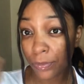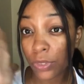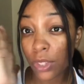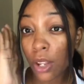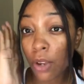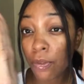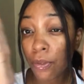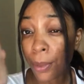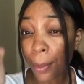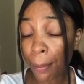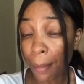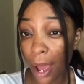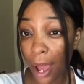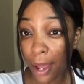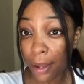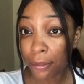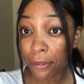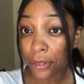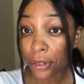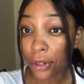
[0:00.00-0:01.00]
for my
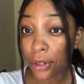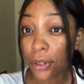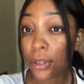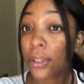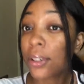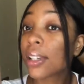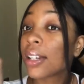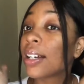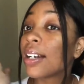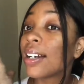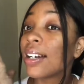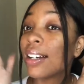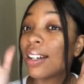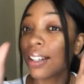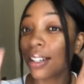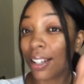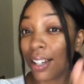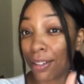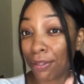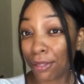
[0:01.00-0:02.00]
Vogue
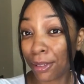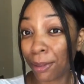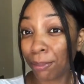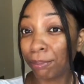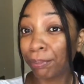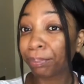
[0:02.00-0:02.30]
cover.